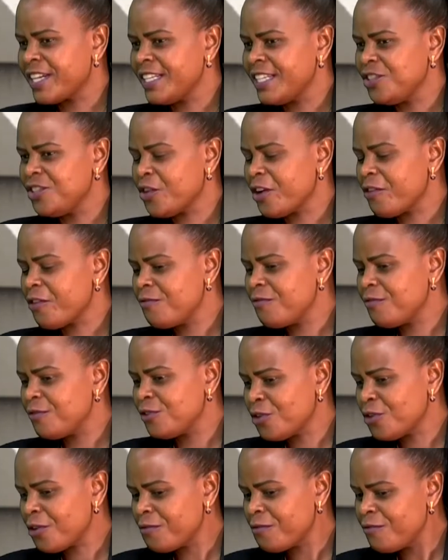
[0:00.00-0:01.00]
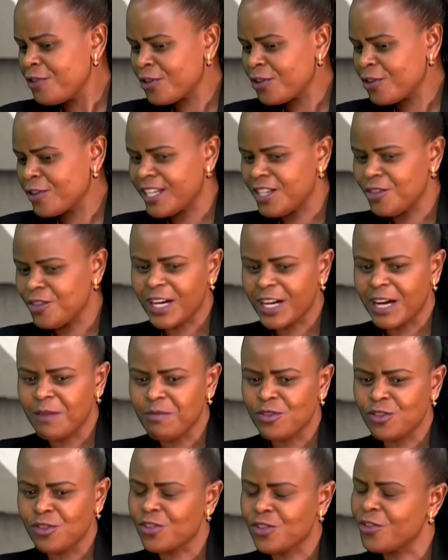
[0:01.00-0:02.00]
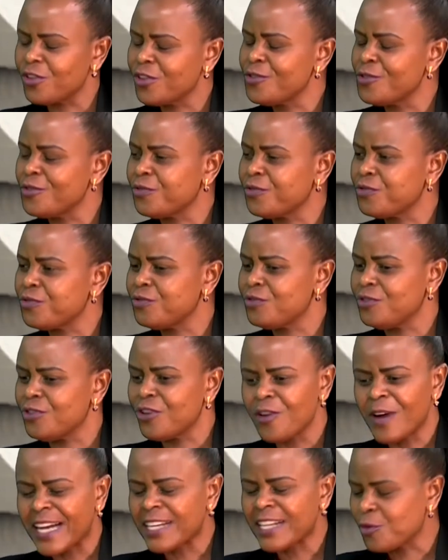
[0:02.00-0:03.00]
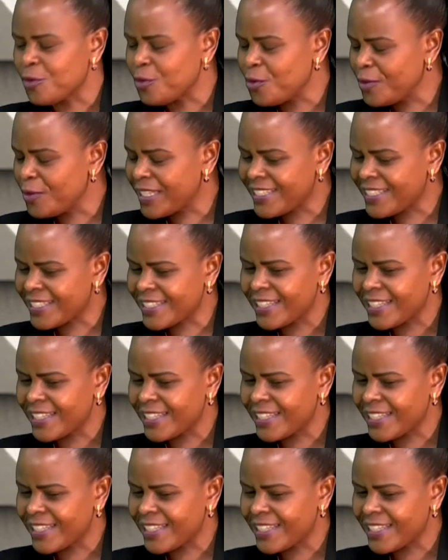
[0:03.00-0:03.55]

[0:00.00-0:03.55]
jovial, then you come to show you don't want to do it,